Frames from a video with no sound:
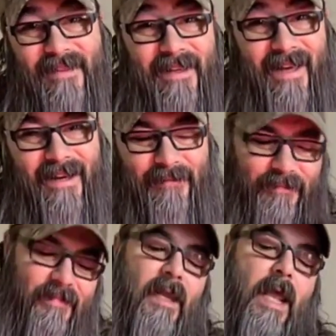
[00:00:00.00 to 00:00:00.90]
Get
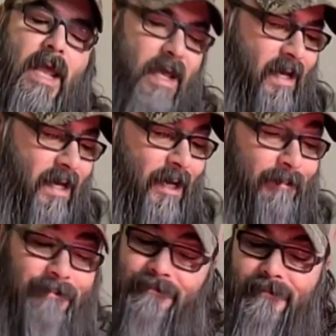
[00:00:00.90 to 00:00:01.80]
it?
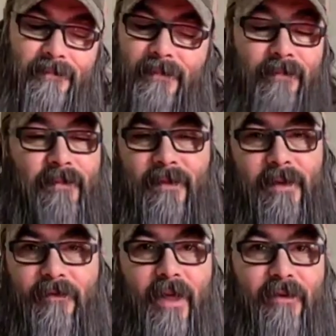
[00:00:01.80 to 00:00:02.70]

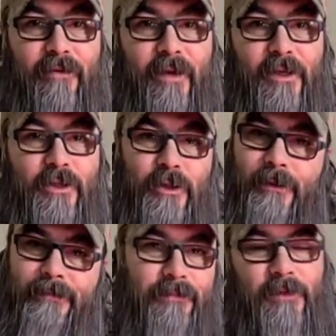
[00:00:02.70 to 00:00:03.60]
If that offended
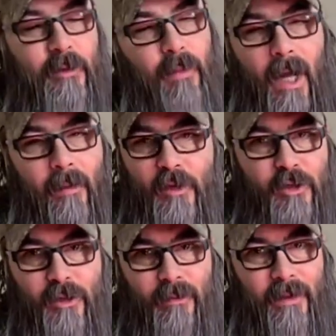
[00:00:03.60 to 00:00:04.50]
you, you probably
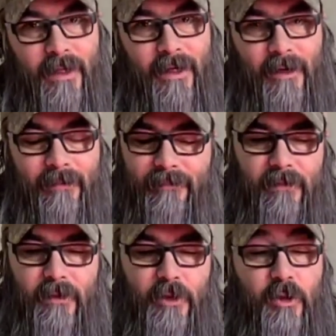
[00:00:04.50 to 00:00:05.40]
shouldn't be here.
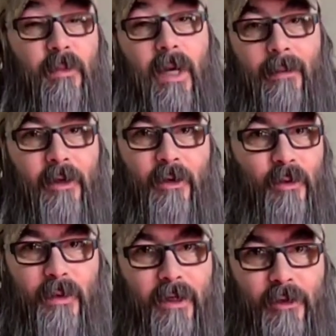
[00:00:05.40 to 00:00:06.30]
You should probably go
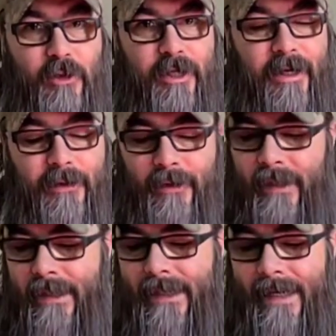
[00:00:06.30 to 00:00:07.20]
to another channel,
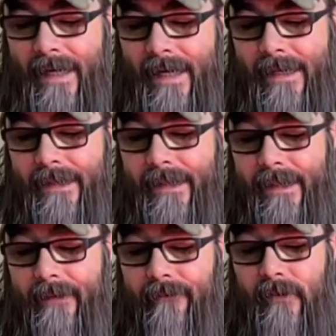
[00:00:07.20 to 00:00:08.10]
and
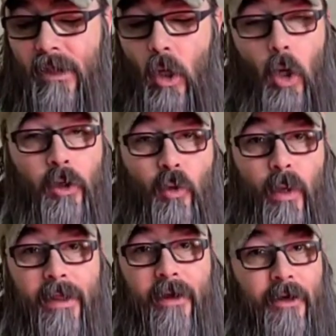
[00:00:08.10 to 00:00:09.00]
on your
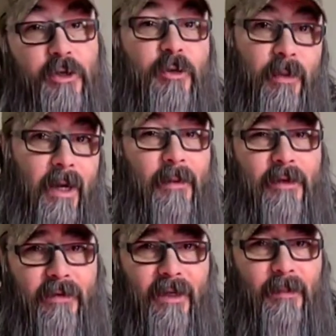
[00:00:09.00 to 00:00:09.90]
way there, you should probably
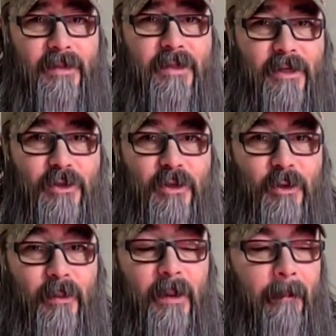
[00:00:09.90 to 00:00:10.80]
develop a sense of
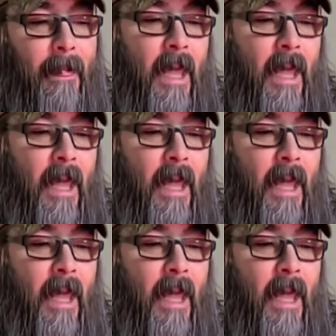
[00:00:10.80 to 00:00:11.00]
humor.